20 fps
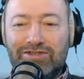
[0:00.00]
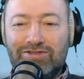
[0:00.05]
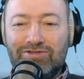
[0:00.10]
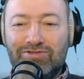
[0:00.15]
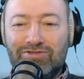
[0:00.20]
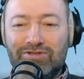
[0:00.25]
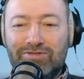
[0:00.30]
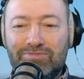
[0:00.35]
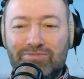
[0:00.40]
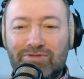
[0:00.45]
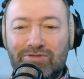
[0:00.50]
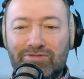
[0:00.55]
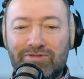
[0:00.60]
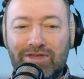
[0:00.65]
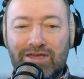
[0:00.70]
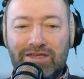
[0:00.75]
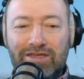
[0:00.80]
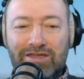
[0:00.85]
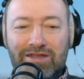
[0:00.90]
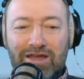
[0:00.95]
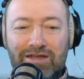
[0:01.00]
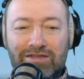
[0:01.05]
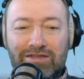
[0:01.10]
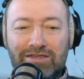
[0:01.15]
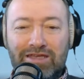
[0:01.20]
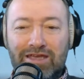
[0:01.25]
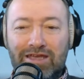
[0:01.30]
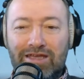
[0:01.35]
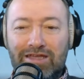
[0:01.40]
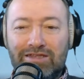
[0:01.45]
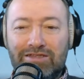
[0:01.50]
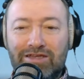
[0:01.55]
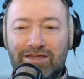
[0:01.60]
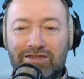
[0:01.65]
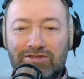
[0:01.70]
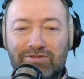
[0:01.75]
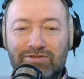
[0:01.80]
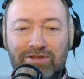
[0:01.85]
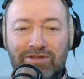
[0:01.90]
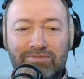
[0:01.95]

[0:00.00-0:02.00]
Sean and Paul there, you know how to get in touch with